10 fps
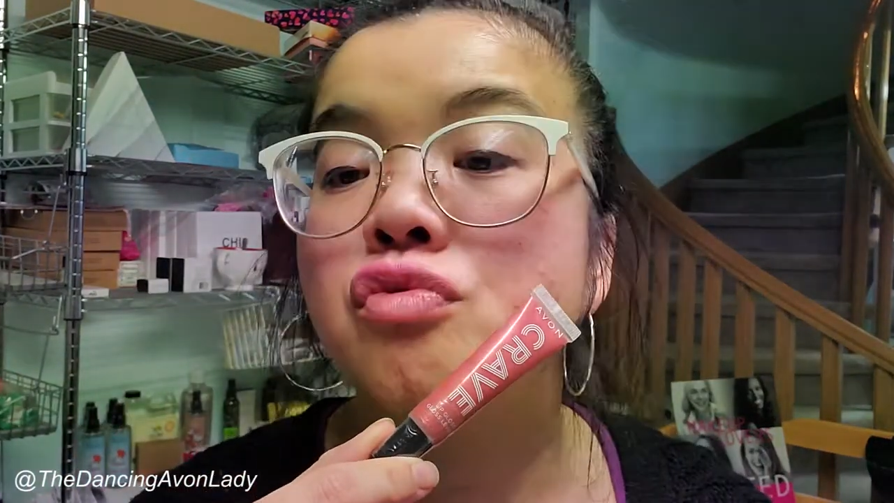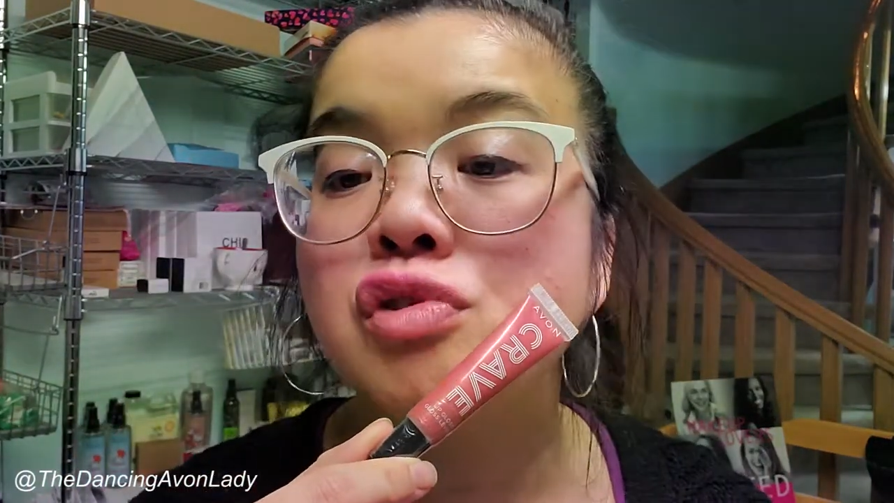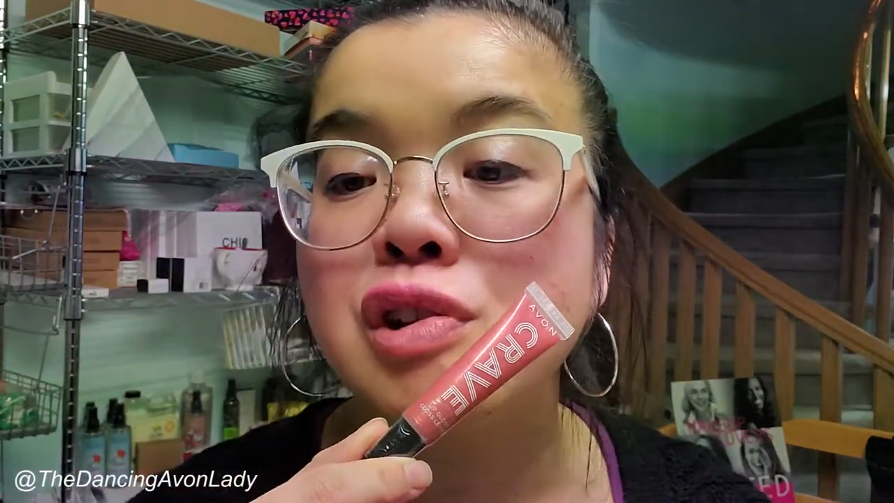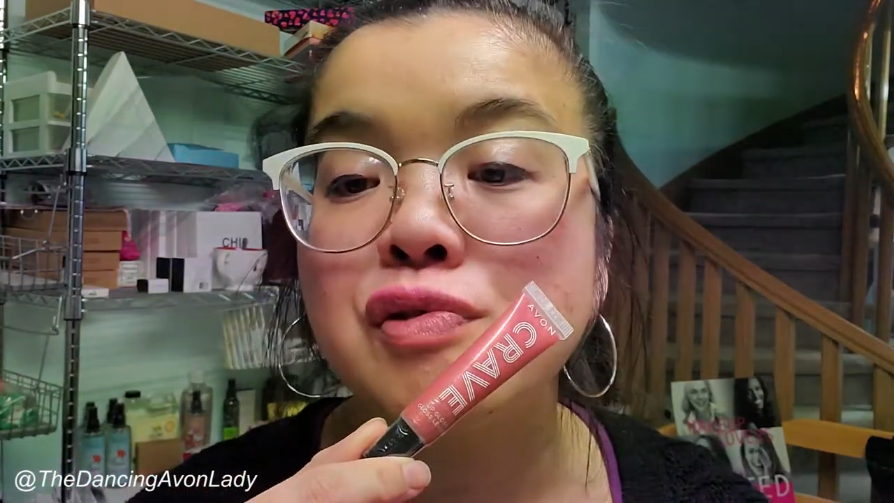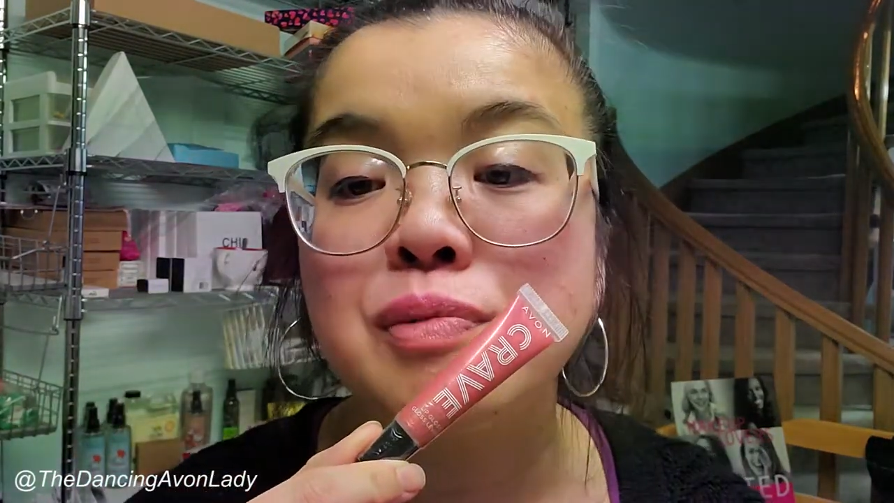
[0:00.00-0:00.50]

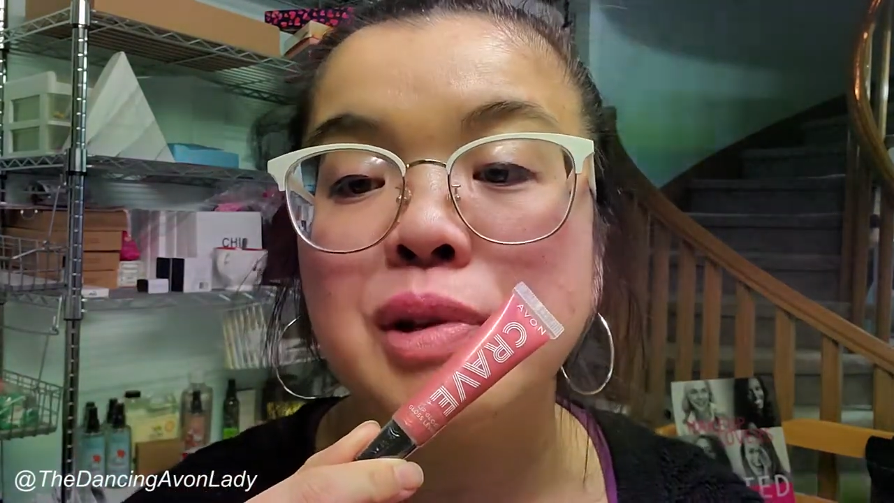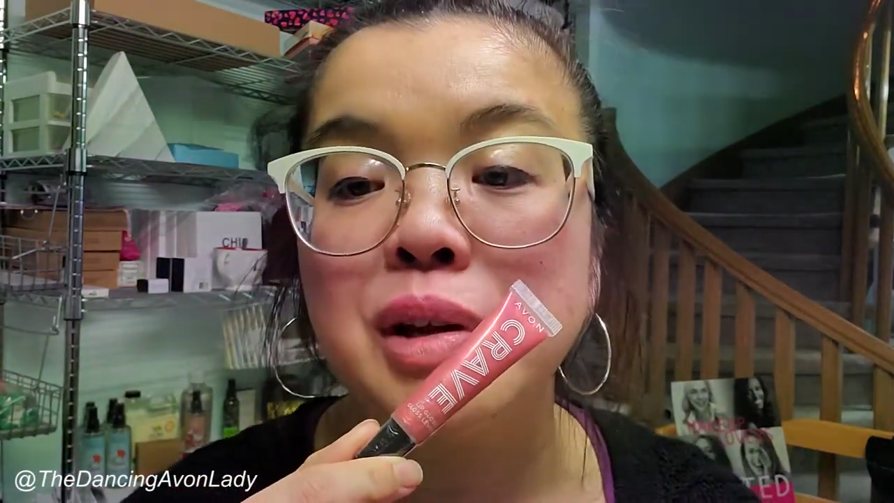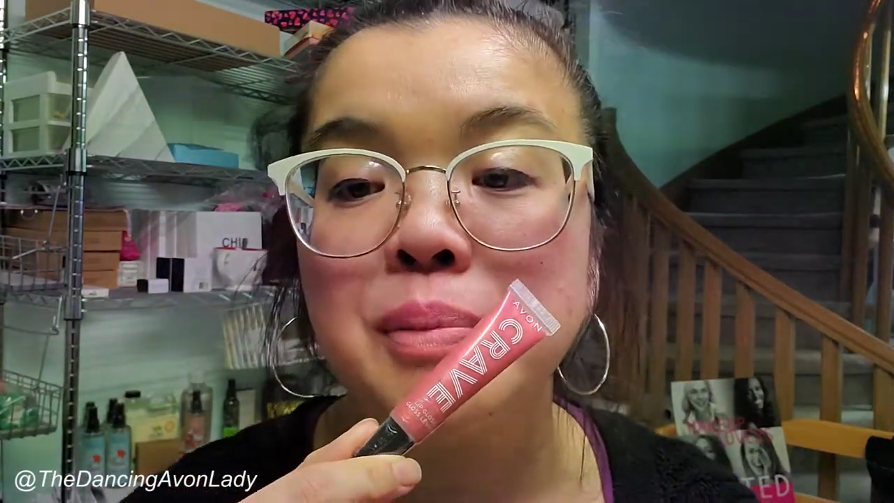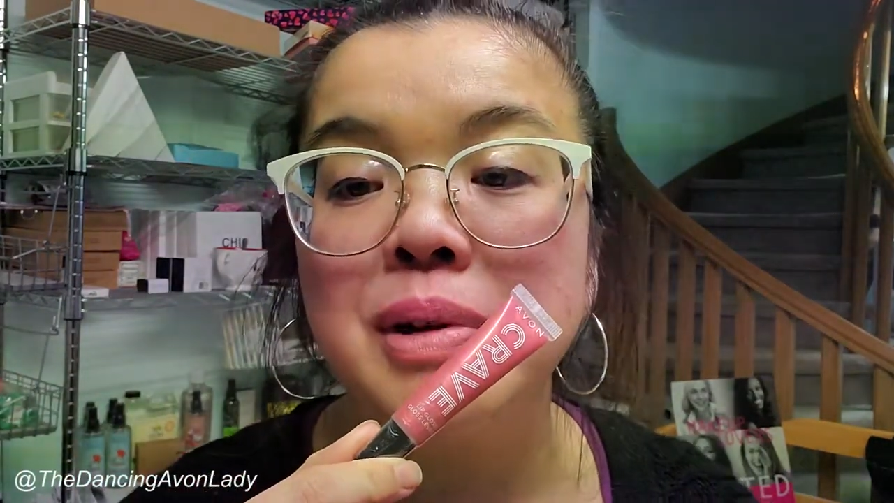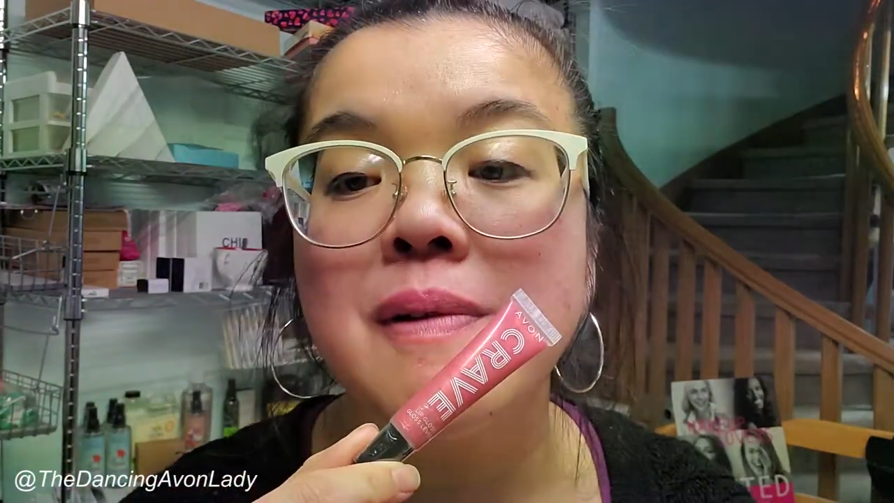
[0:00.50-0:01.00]
It's not for
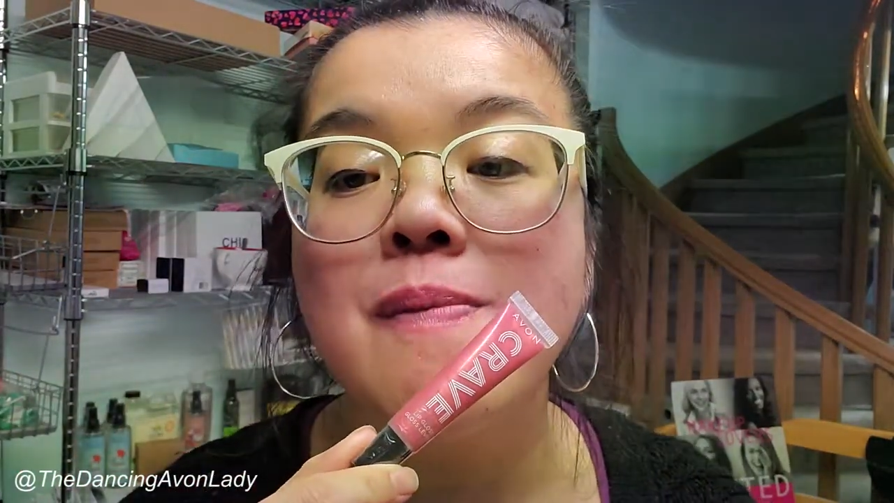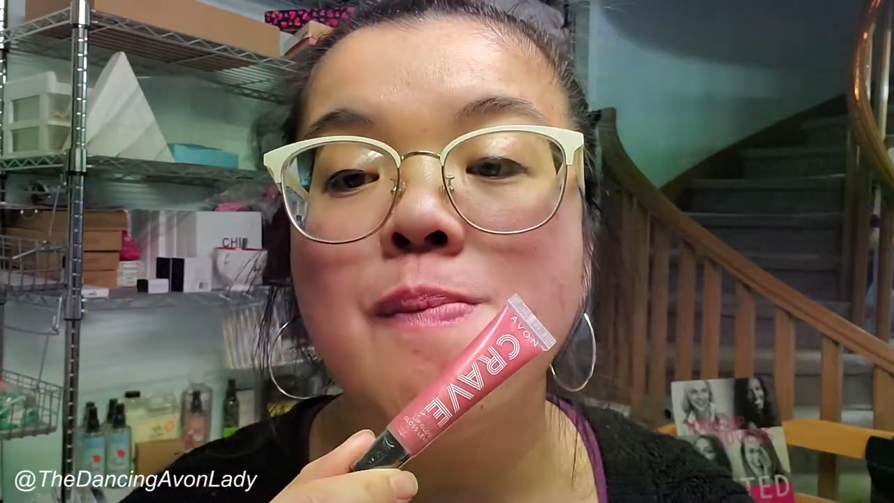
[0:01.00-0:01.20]
me, but